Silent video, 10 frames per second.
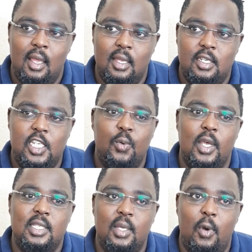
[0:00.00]
she
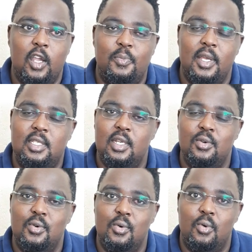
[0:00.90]
was the one person
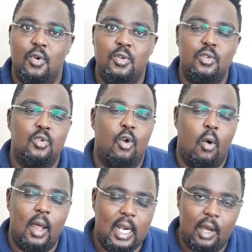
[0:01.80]
who used to
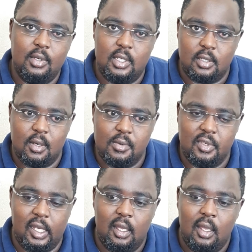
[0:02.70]
go around disclosing.